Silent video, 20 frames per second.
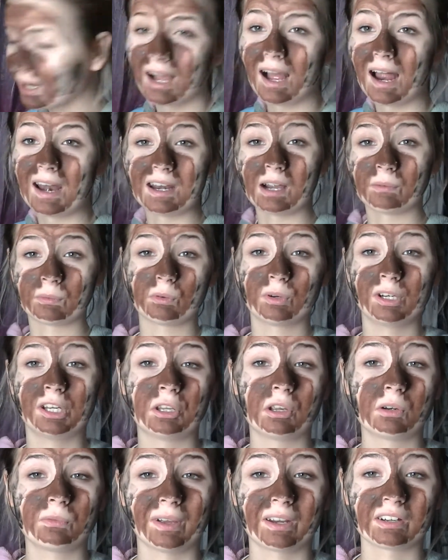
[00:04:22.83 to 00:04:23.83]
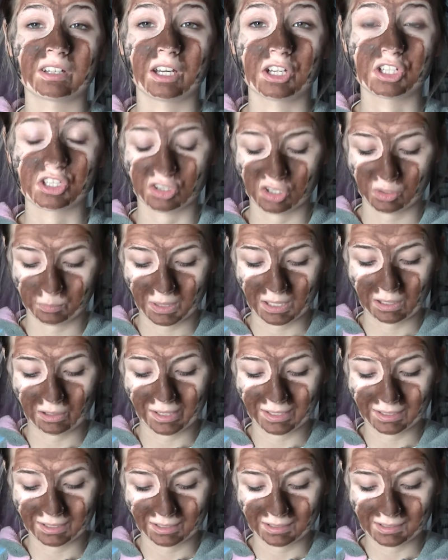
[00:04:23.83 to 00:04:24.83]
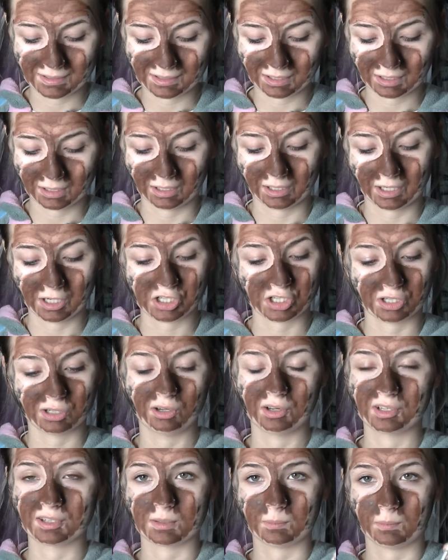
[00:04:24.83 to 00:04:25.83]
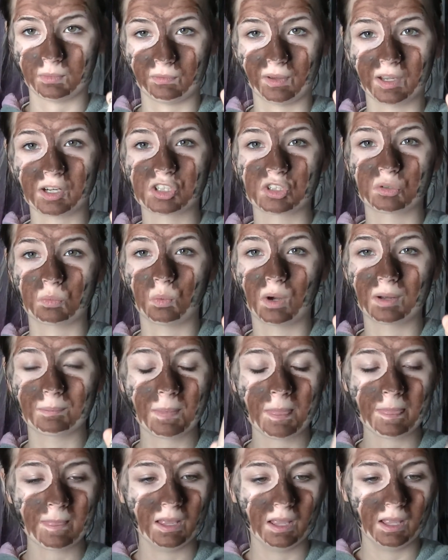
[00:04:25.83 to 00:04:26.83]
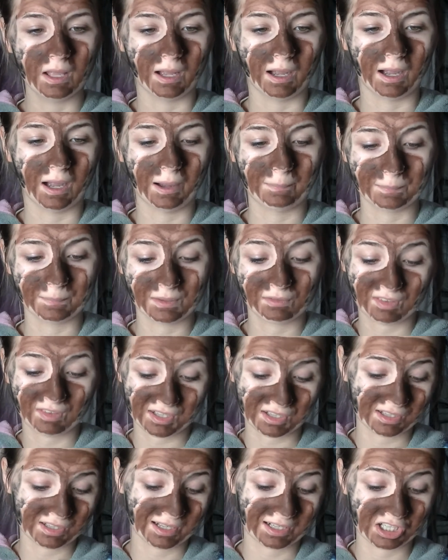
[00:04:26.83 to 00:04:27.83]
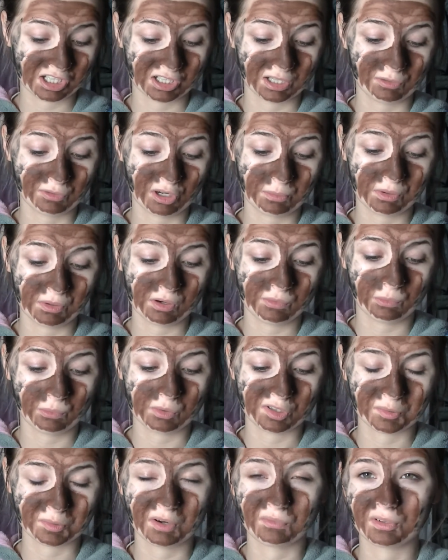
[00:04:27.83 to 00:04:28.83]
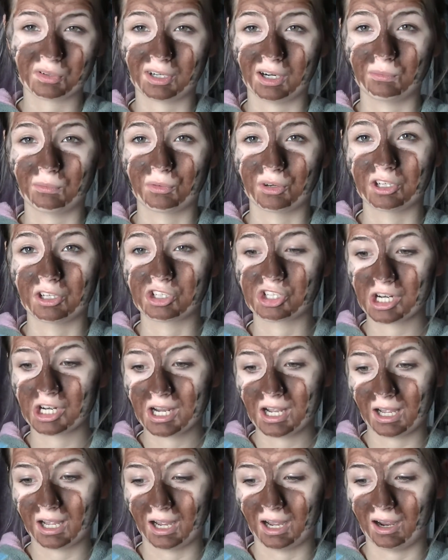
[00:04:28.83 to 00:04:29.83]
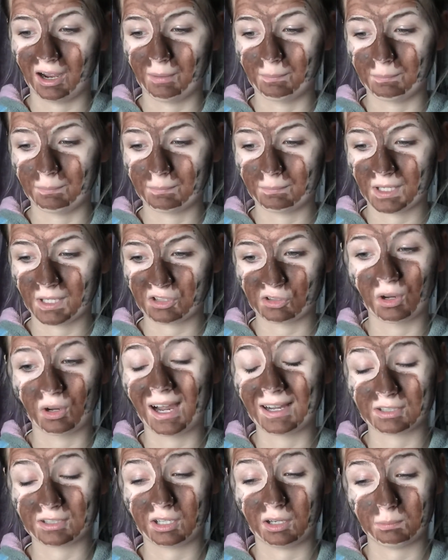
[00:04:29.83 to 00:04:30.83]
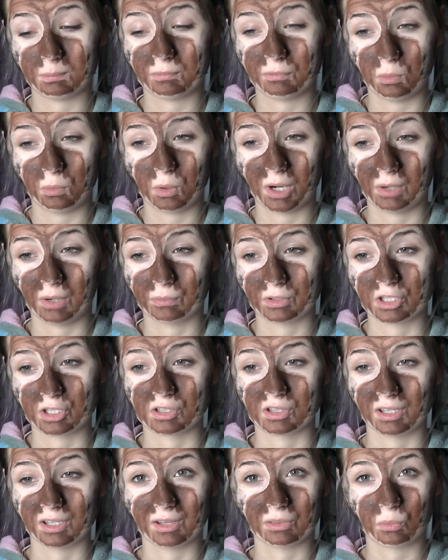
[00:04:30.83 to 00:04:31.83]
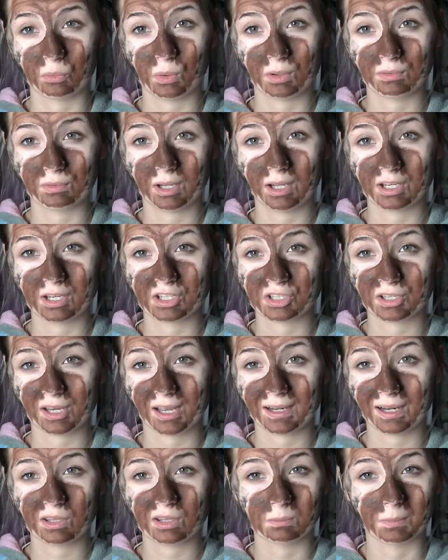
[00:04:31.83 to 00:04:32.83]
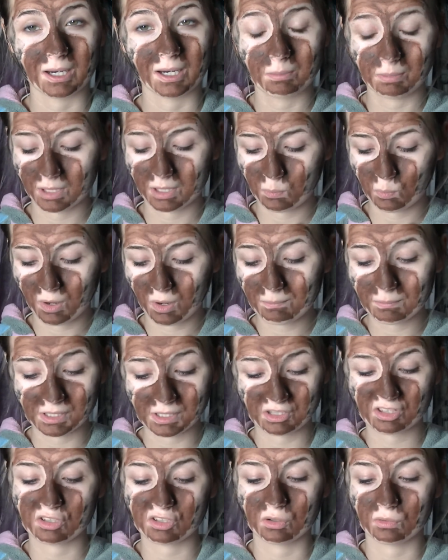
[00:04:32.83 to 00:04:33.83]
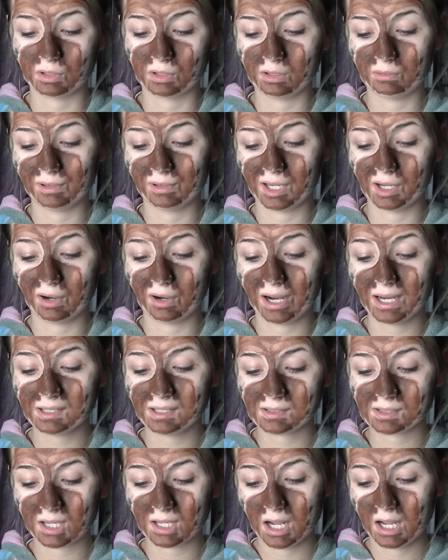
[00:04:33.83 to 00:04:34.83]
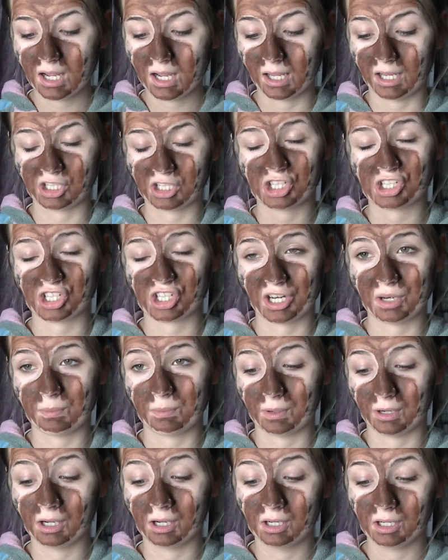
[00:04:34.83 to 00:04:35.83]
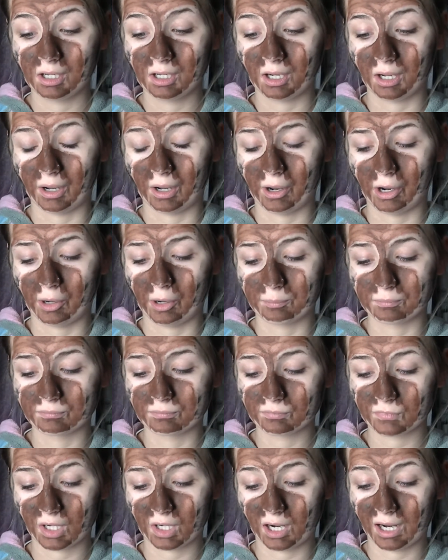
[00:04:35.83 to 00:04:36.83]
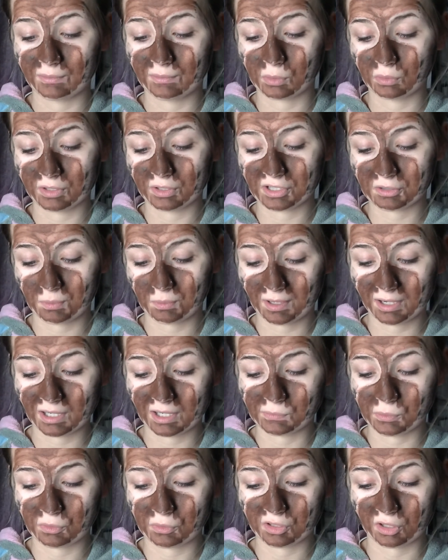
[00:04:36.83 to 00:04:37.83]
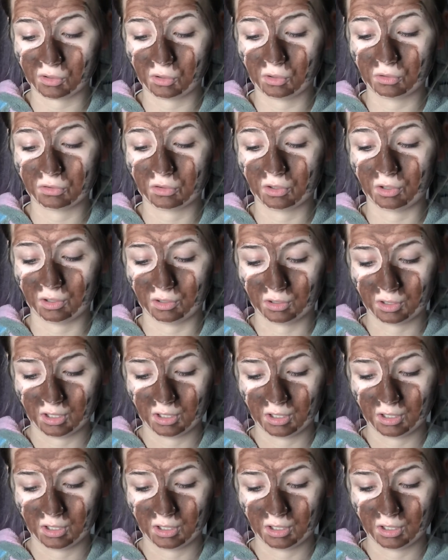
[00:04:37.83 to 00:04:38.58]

Another really good foundation I've been liking is the Collection Lasting Perfection one. This is actually really beautiful as well for coverage. It's not as full coverage as the other one that I just had out, the Maybelline one, but it's still really nice. It's cheaper. I've got this one and I've also got the